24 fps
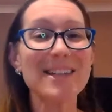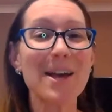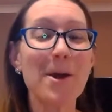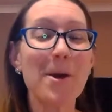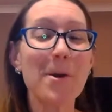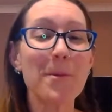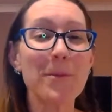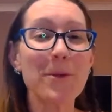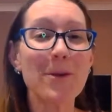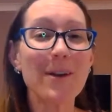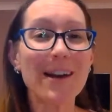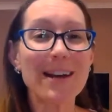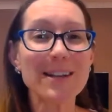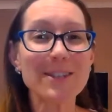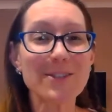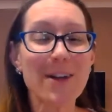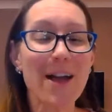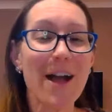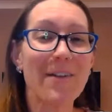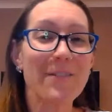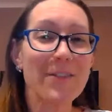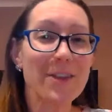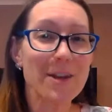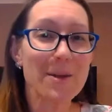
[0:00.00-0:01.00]
I hope you guys are
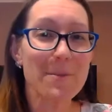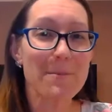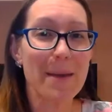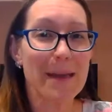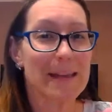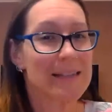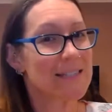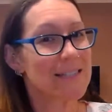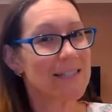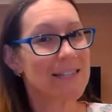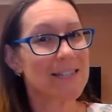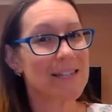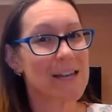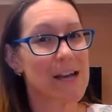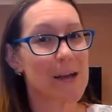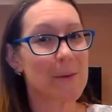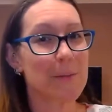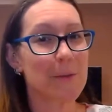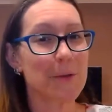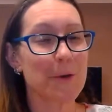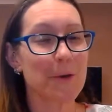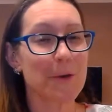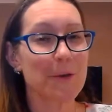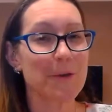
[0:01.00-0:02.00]
having an amazing time
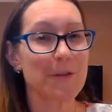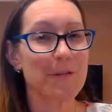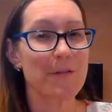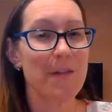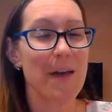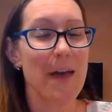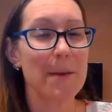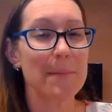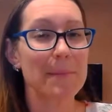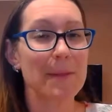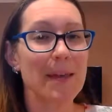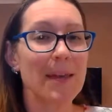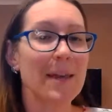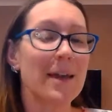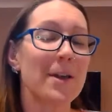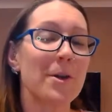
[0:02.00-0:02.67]
with all your family.